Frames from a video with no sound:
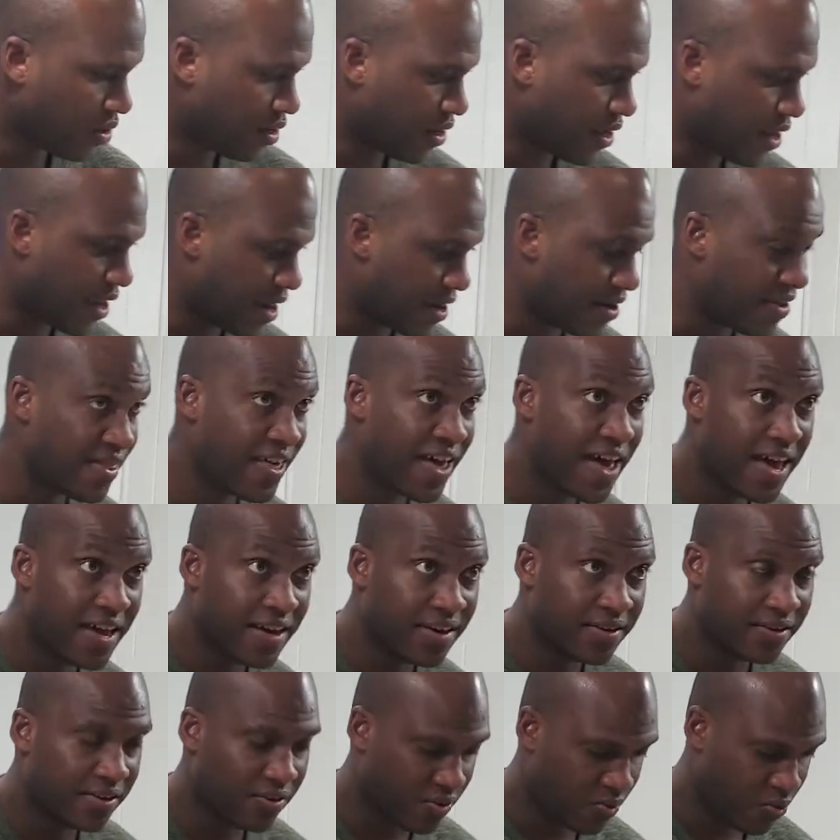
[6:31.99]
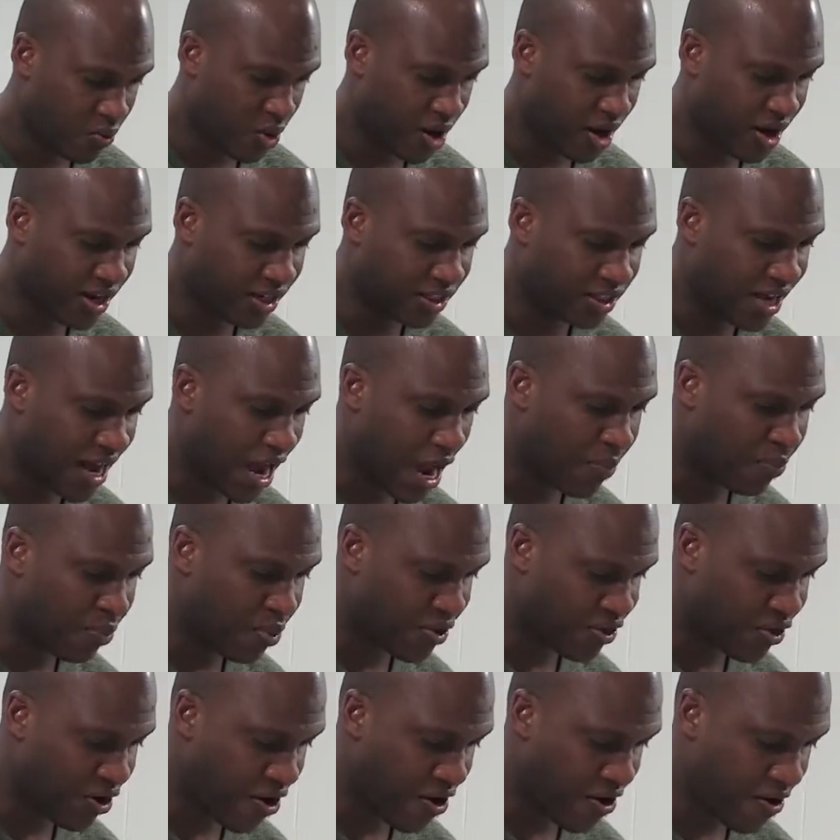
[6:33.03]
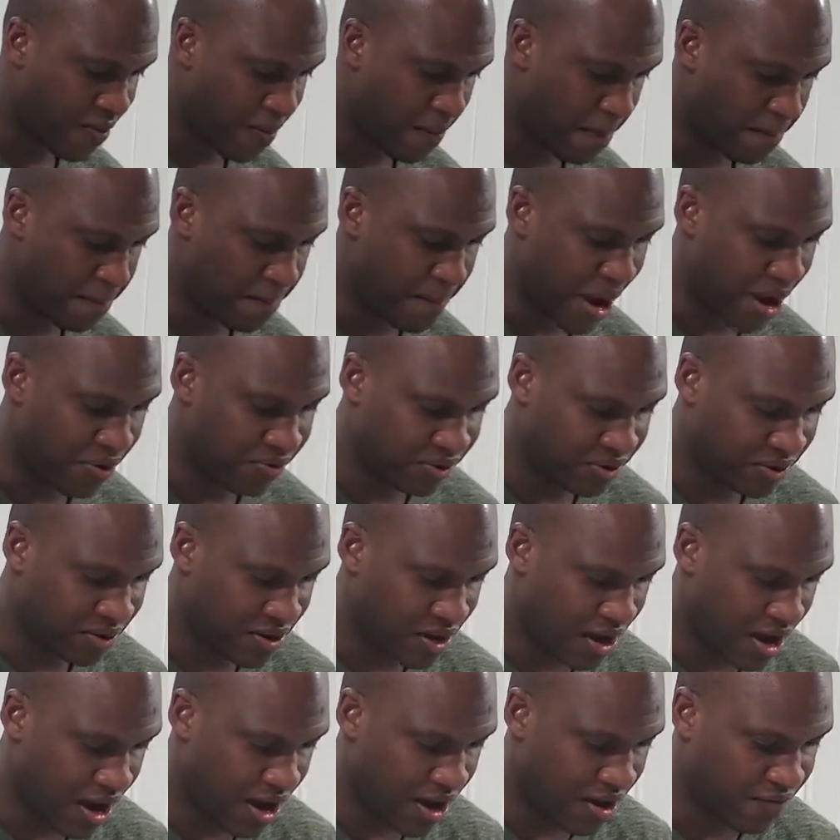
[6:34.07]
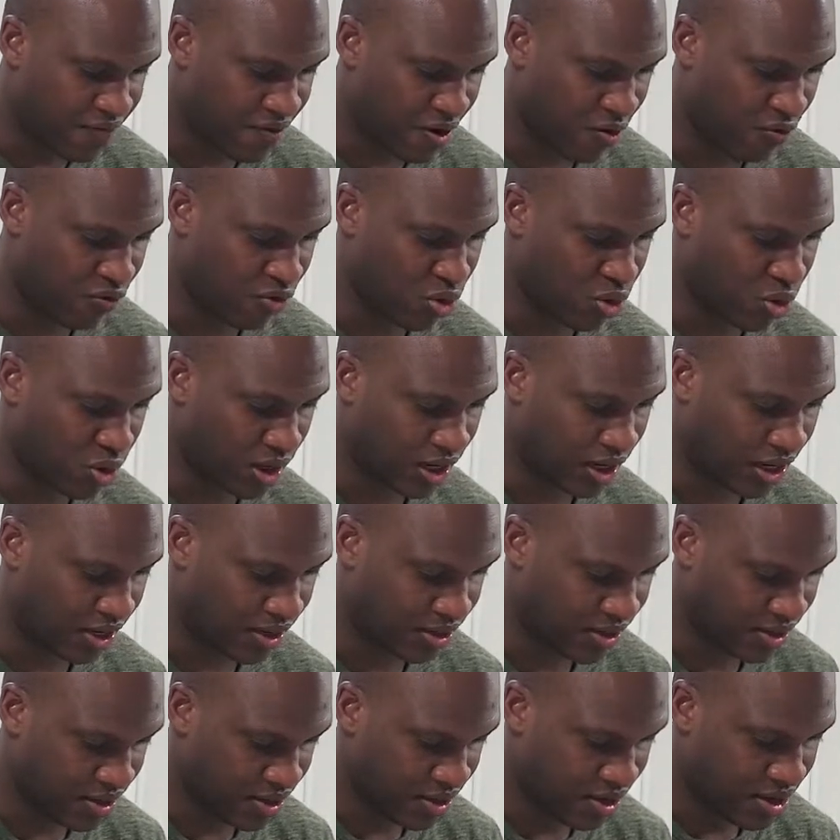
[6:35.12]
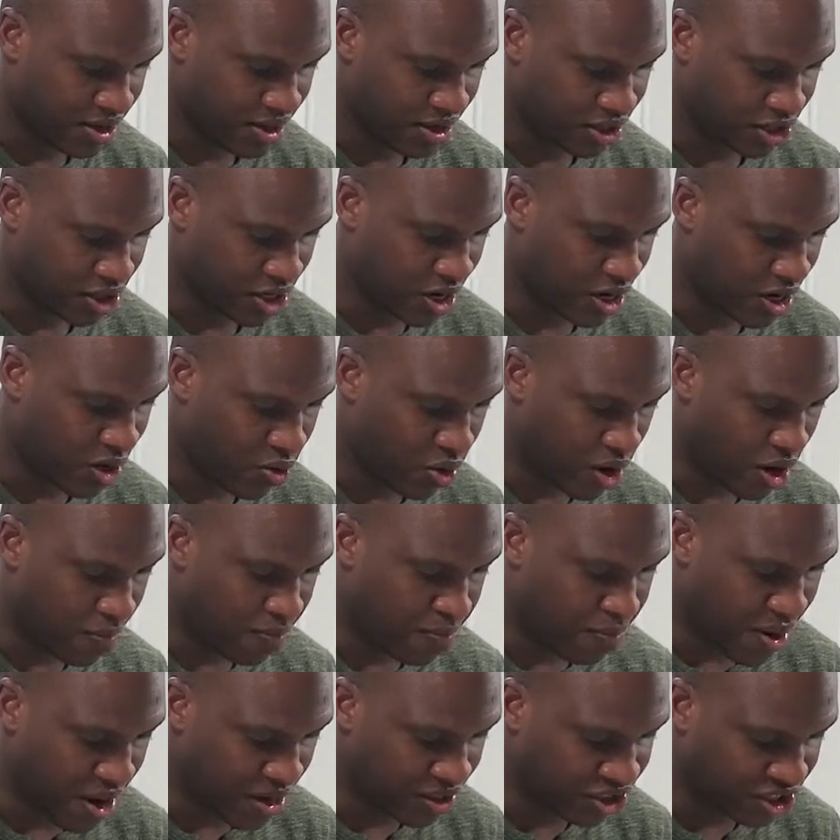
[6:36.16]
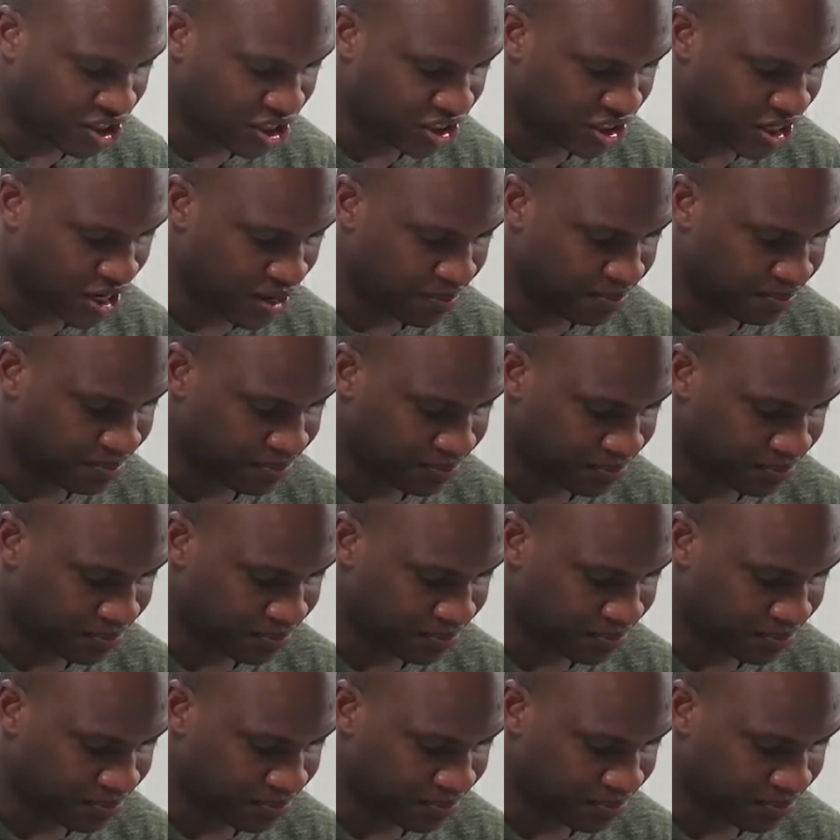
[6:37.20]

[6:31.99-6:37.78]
And then we're going to top with our mountain of arugula. So you're going to want to bunch this up,